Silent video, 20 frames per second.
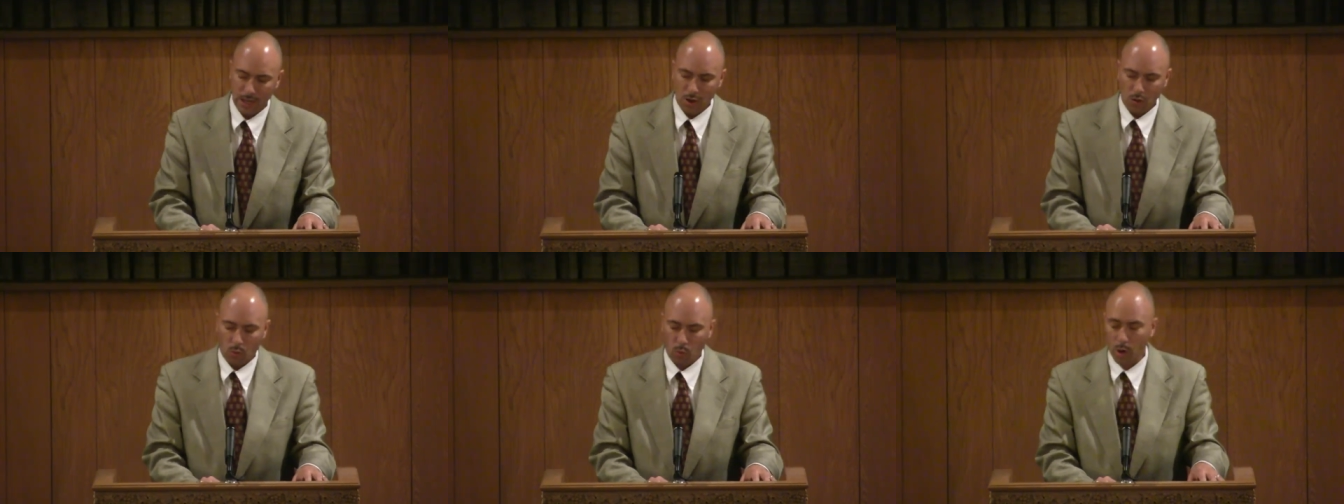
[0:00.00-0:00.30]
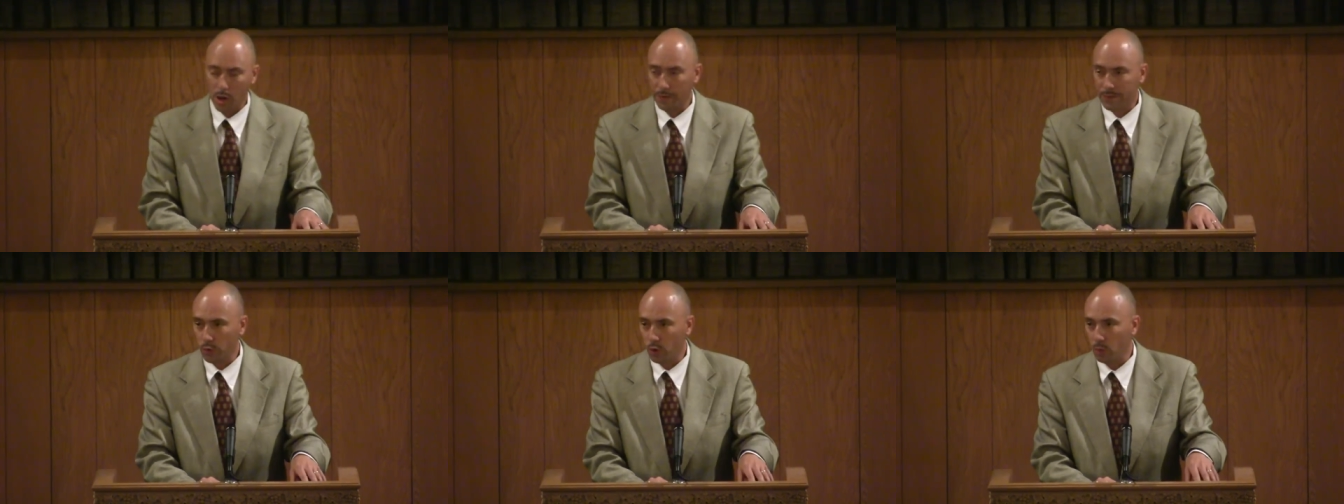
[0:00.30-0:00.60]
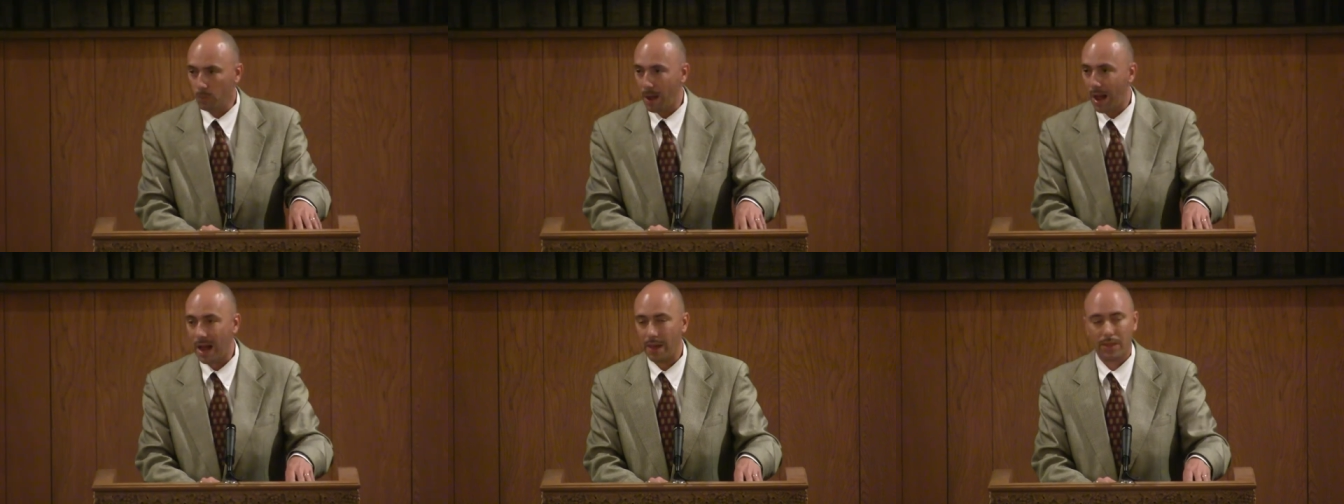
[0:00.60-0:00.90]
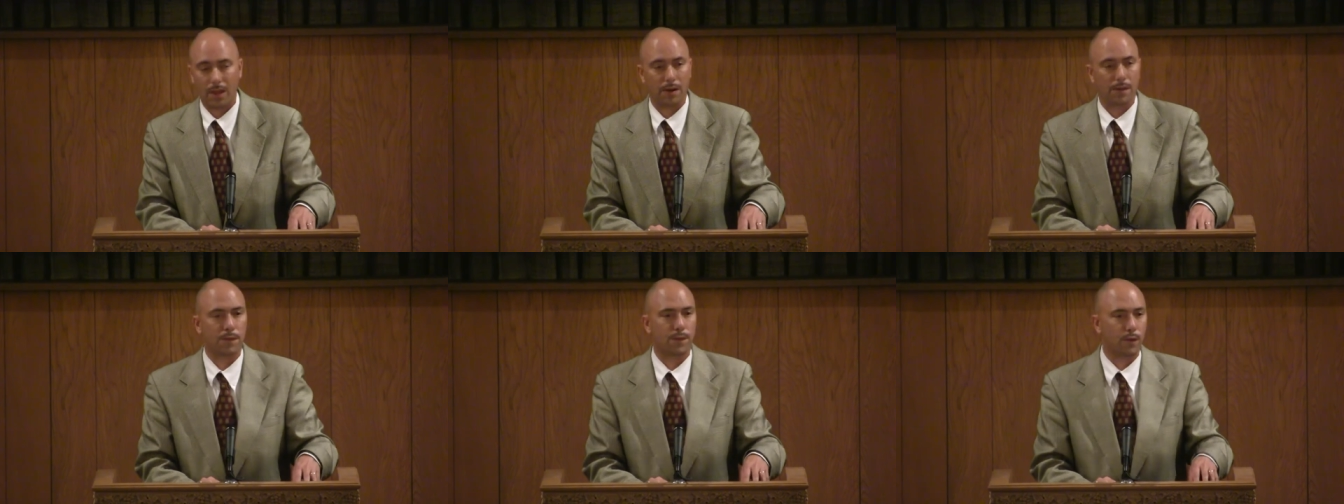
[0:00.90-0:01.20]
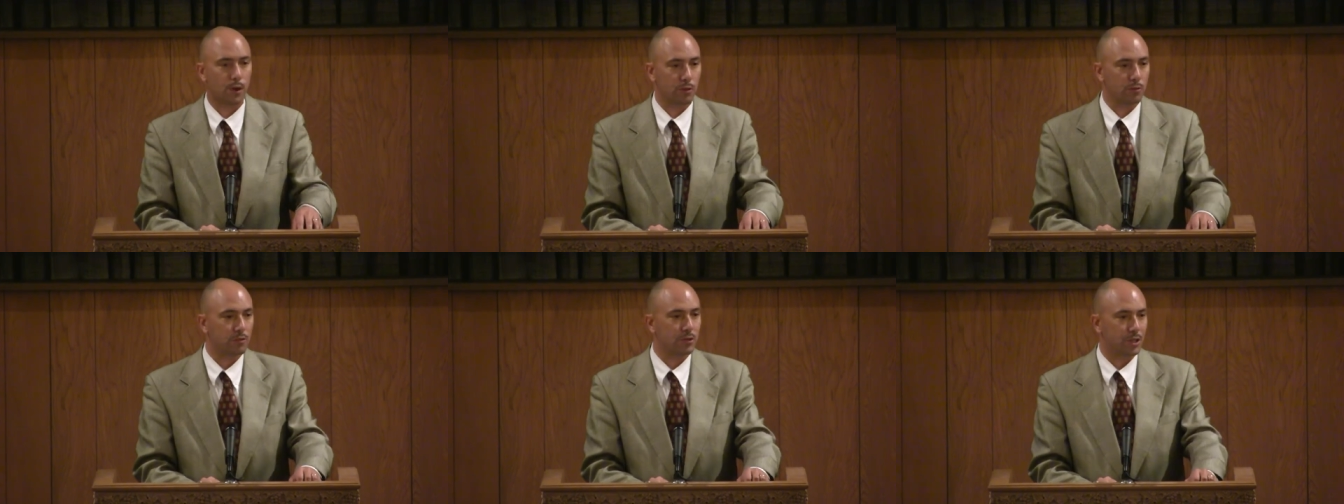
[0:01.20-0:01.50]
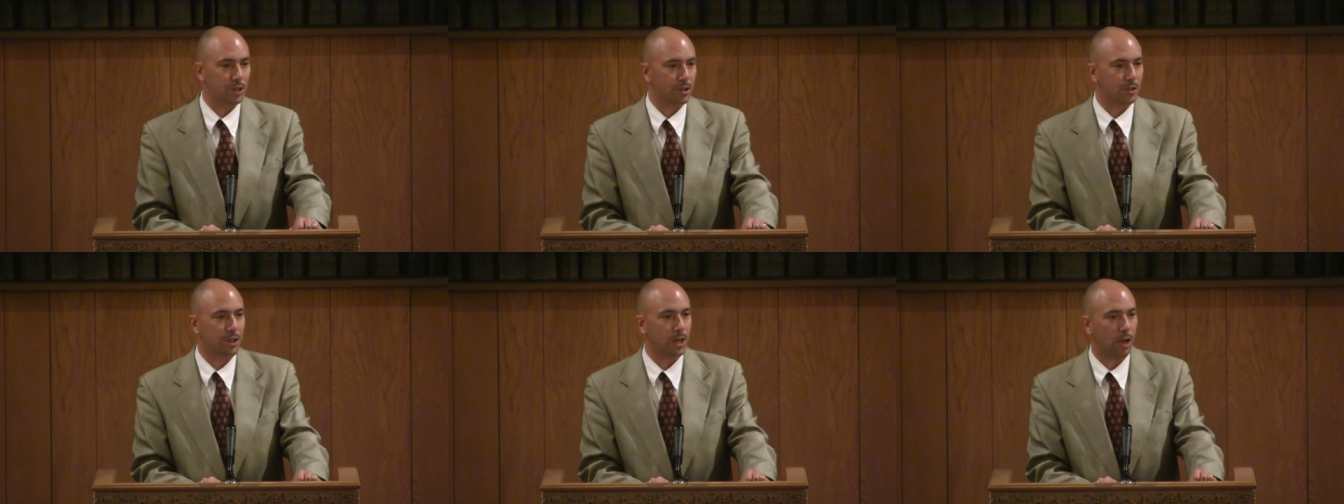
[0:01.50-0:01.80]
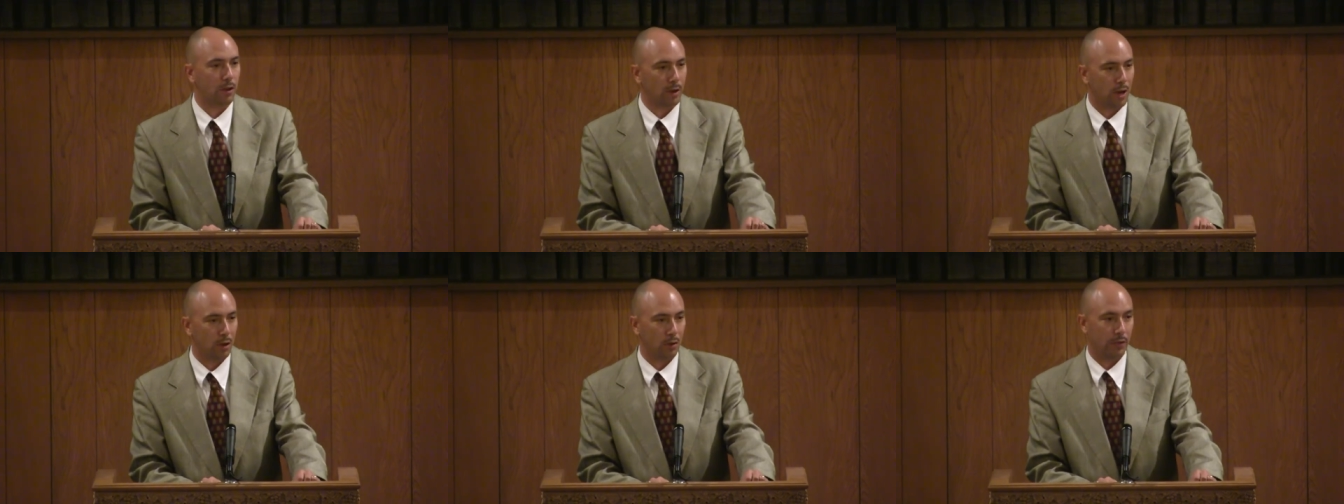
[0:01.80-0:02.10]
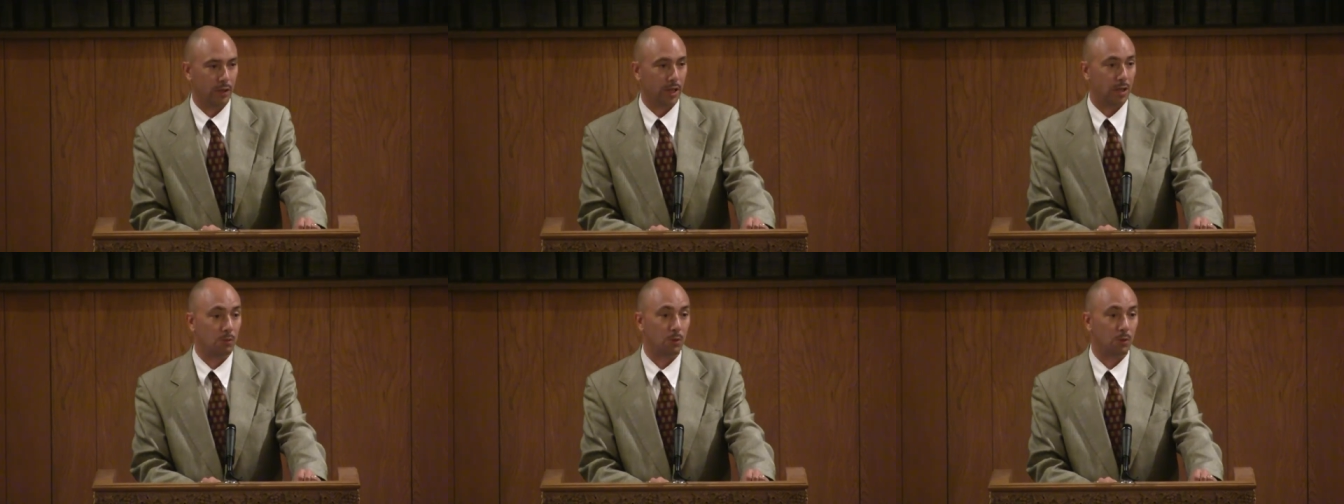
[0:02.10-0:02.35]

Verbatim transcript: Wherefore by their fruits you shall know them.